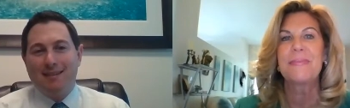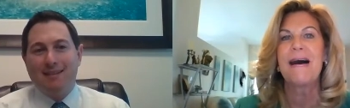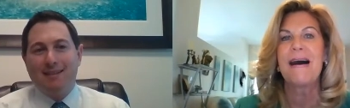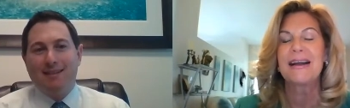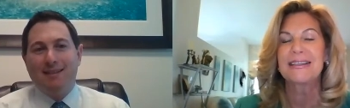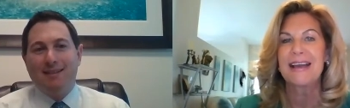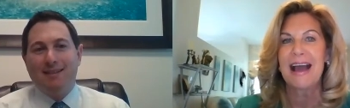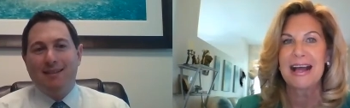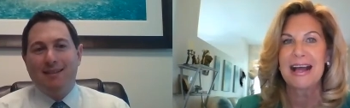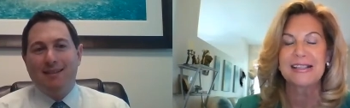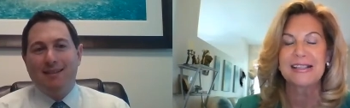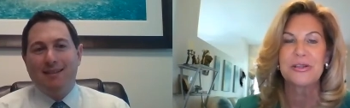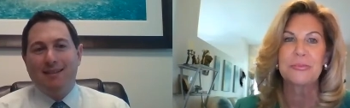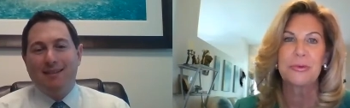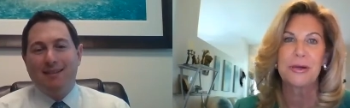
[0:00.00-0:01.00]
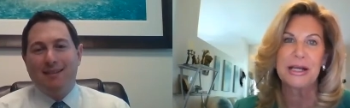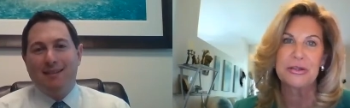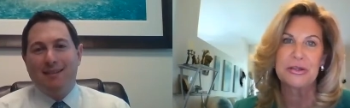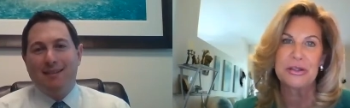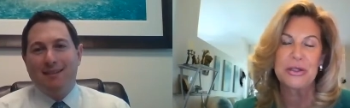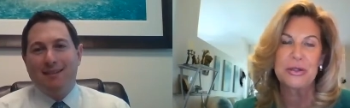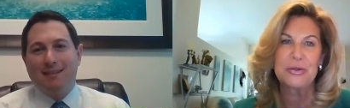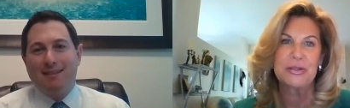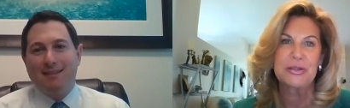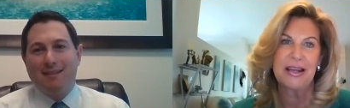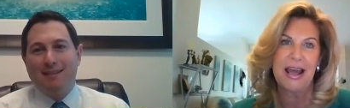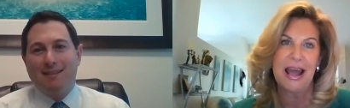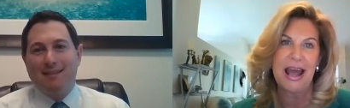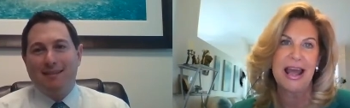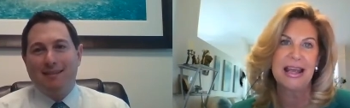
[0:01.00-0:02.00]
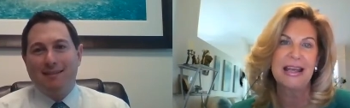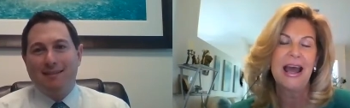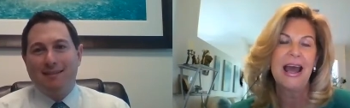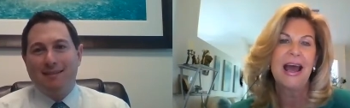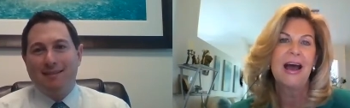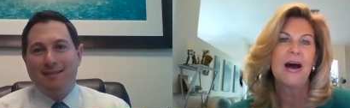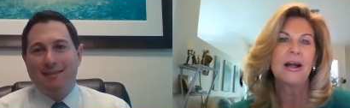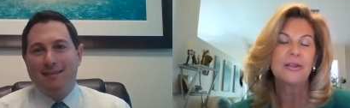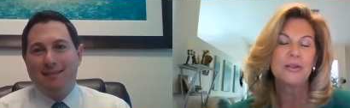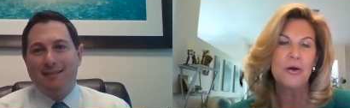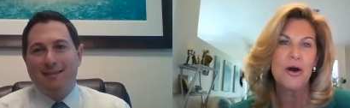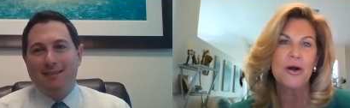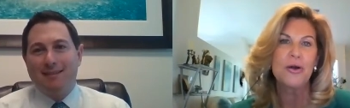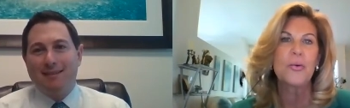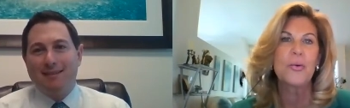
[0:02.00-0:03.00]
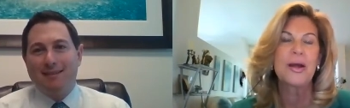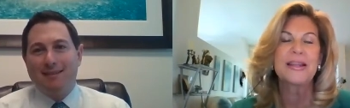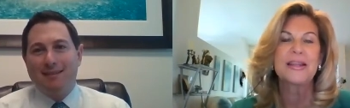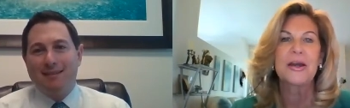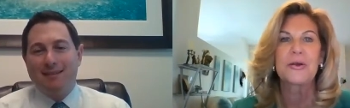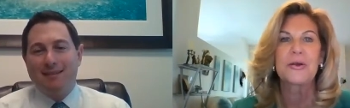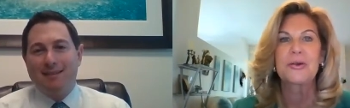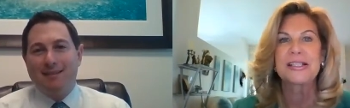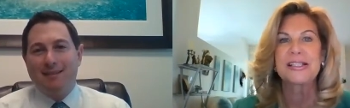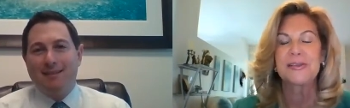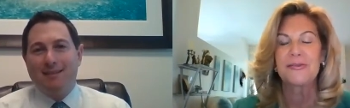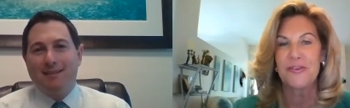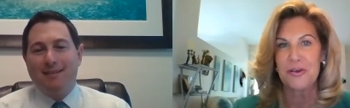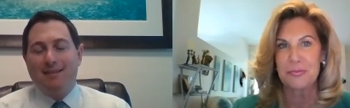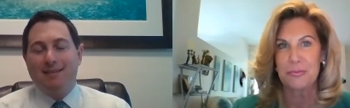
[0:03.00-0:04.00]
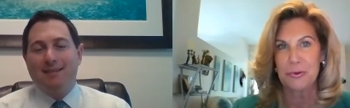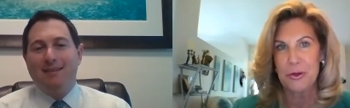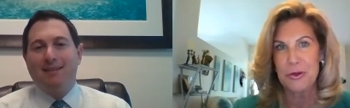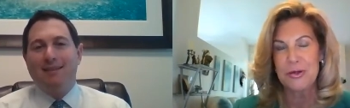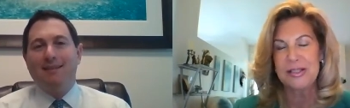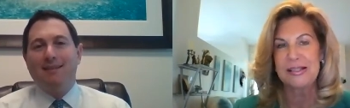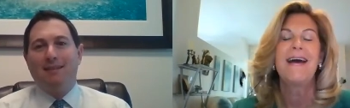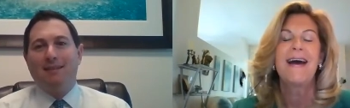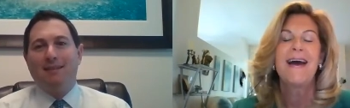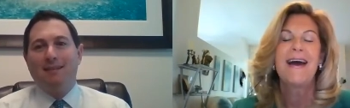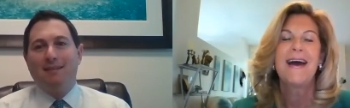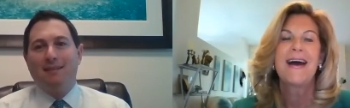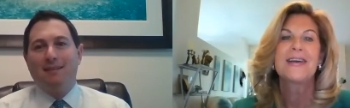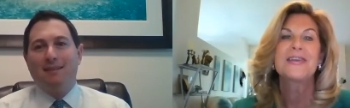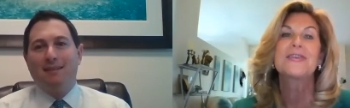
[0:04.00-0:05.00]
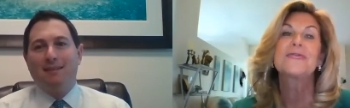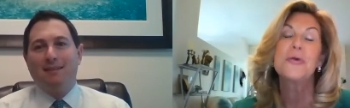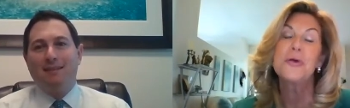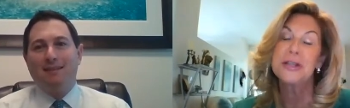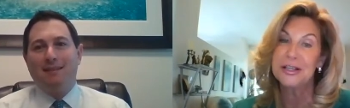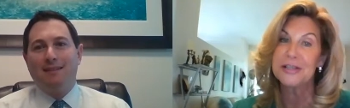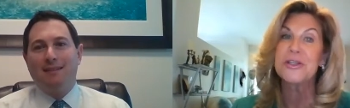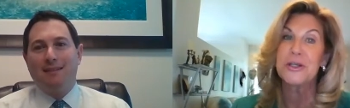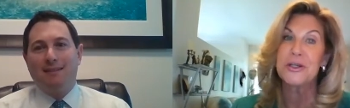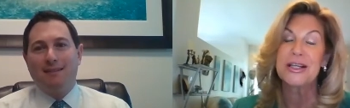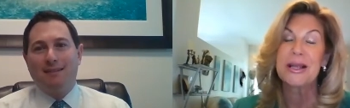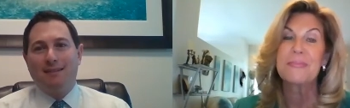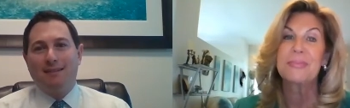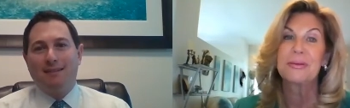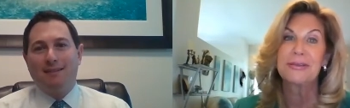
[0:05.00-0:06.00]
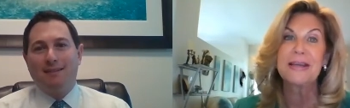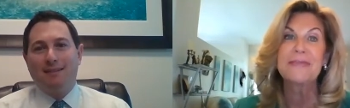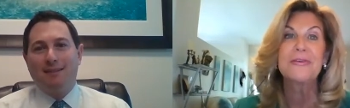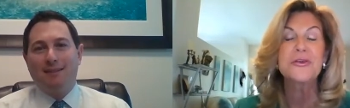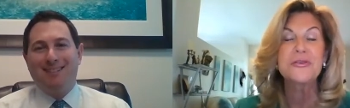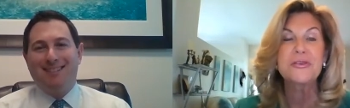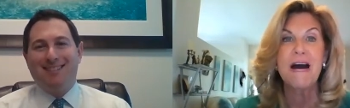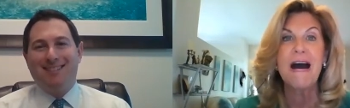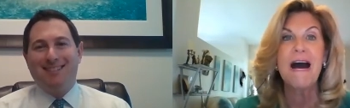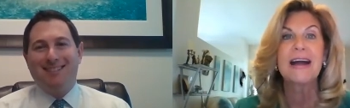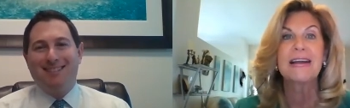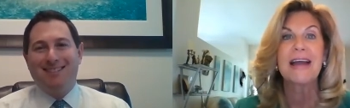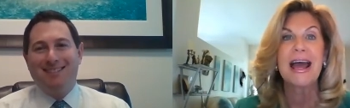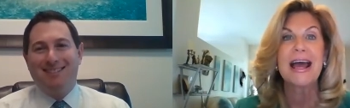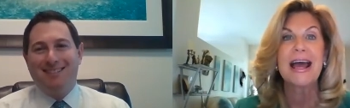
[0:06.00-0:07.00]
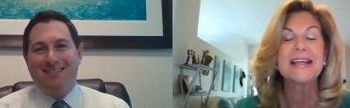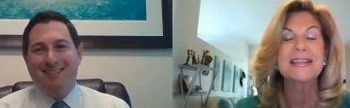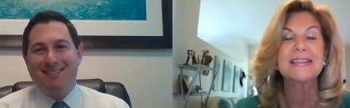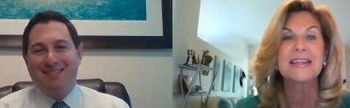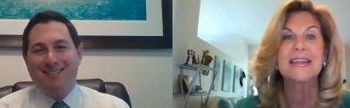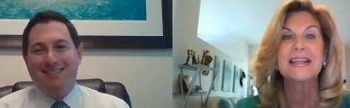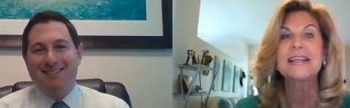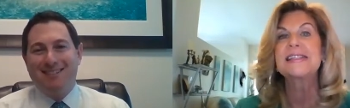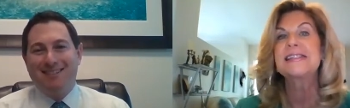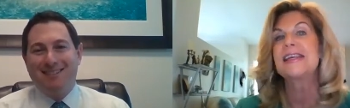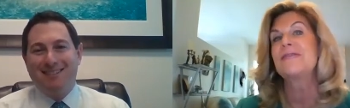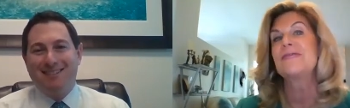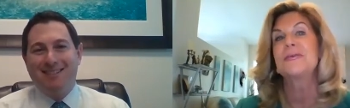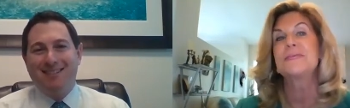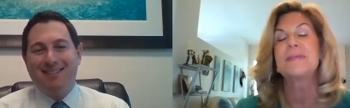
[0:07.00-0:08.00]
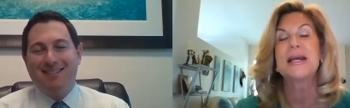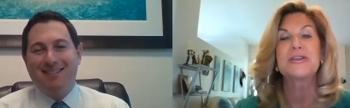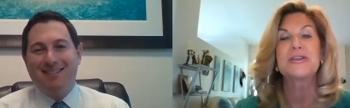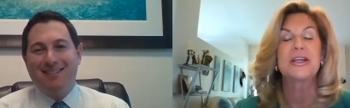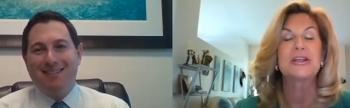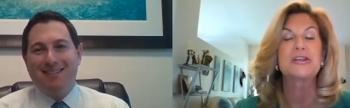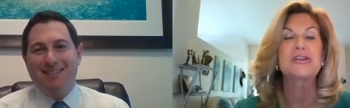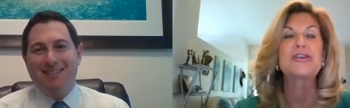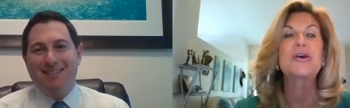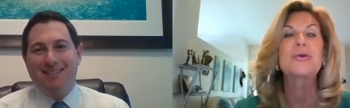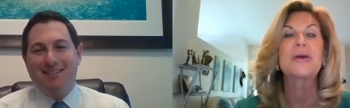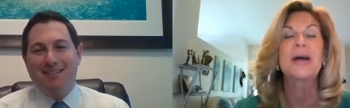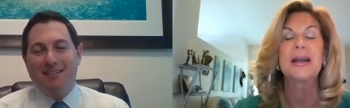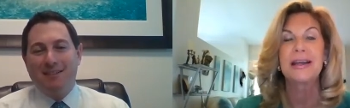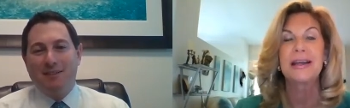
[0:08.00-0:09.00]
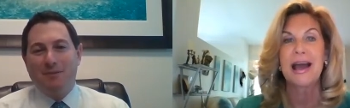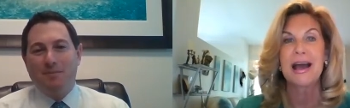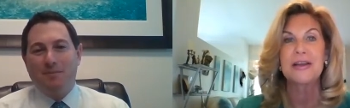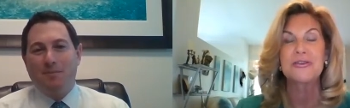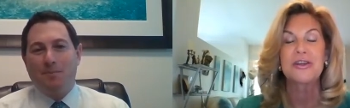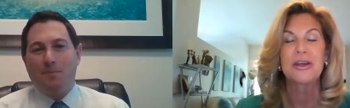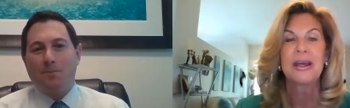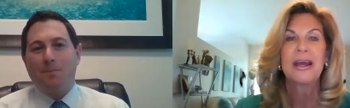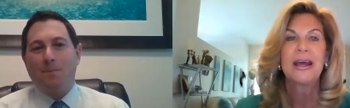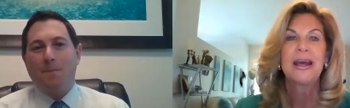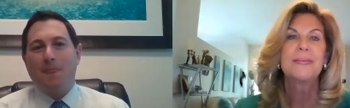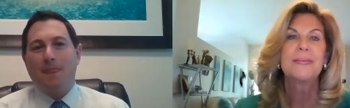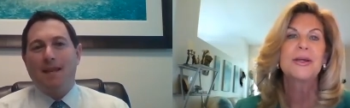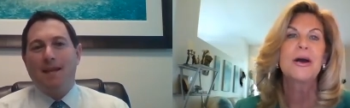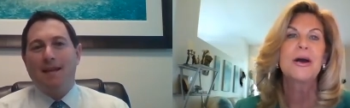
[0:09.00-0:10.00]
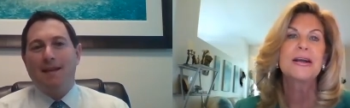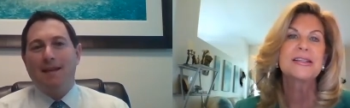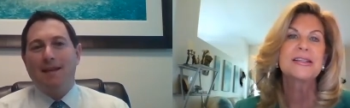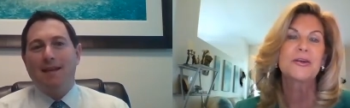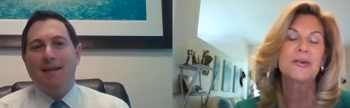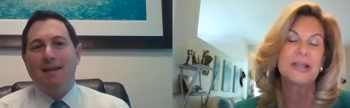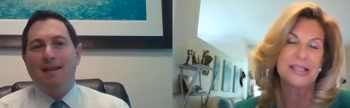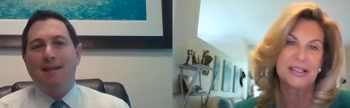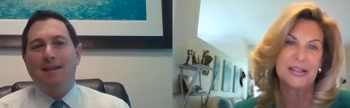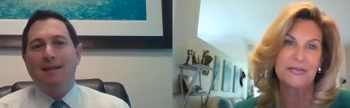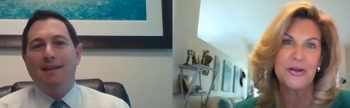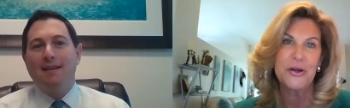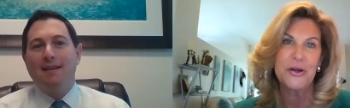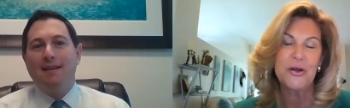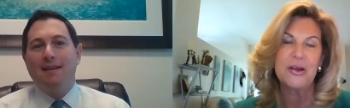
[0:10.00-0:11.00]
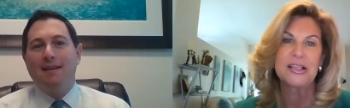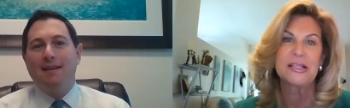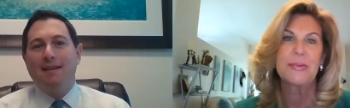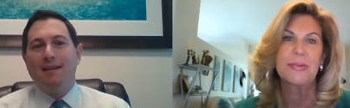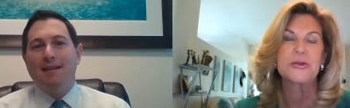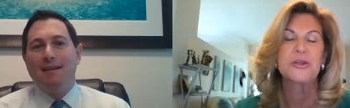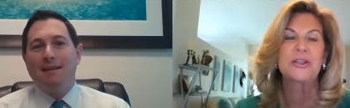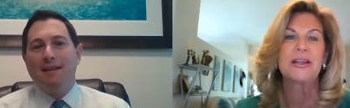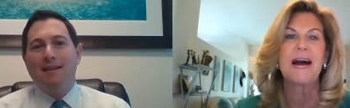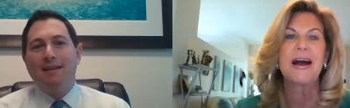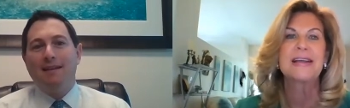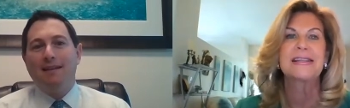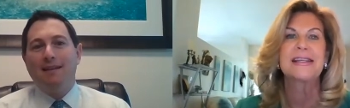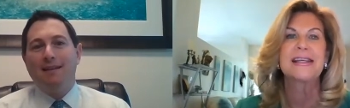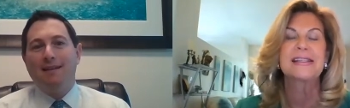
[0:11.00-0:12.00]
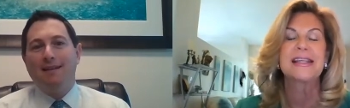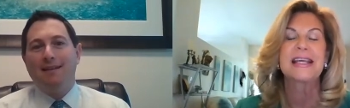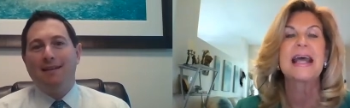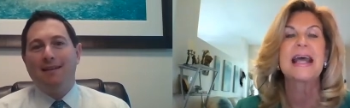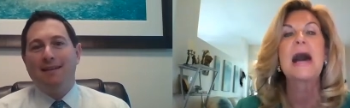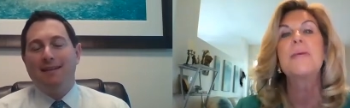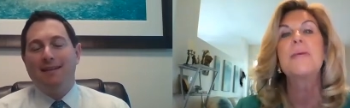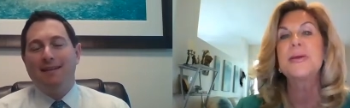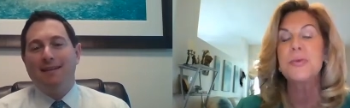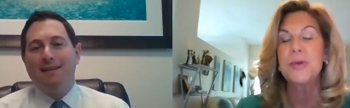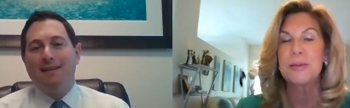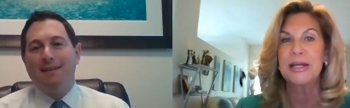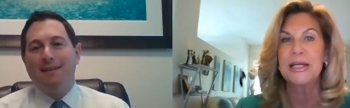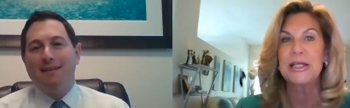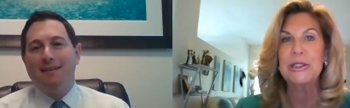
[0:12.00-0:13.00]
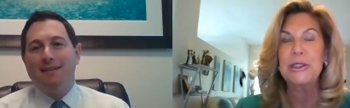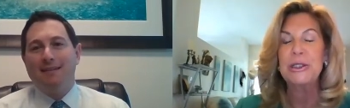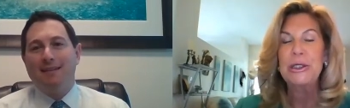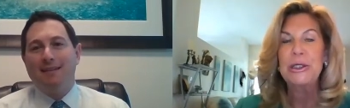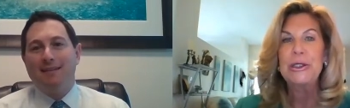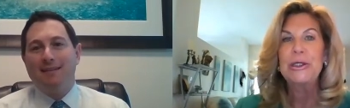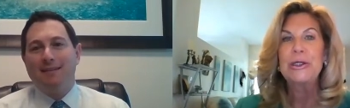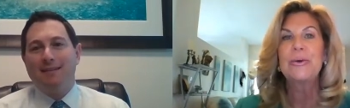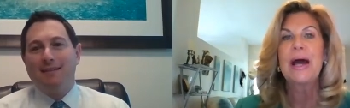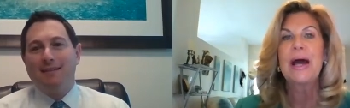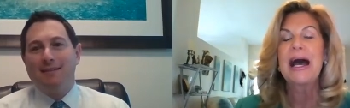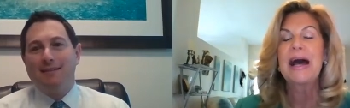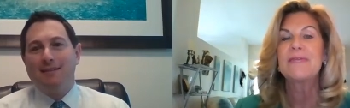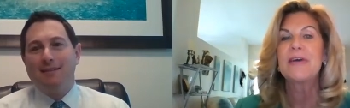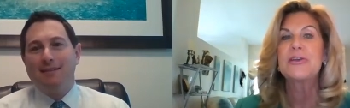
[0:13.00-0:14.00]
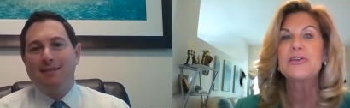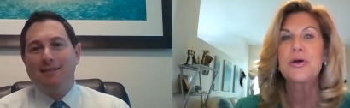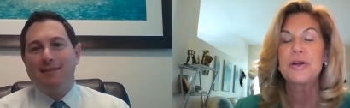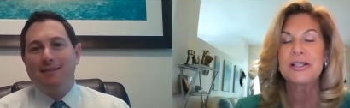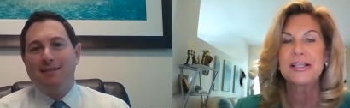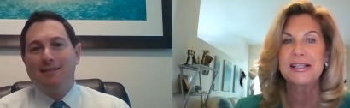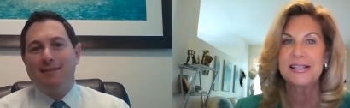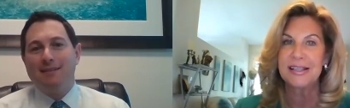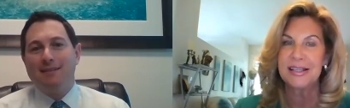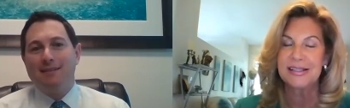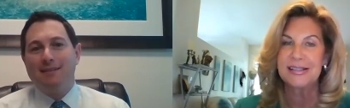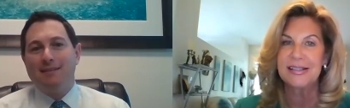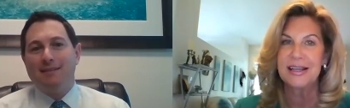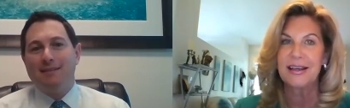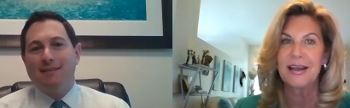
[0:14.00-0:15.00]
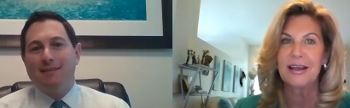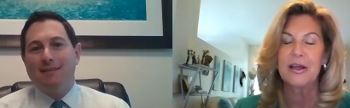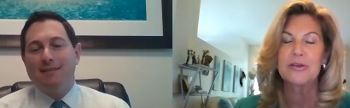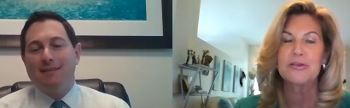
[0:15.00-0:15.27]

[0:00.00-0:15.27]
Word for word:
Speaker 1: podcast to bring to you today, along with Christopher Bruce, divorce attorney, believe it or not. And this information is so cutting edge because Christopher specializes in helping women who have narcissistic,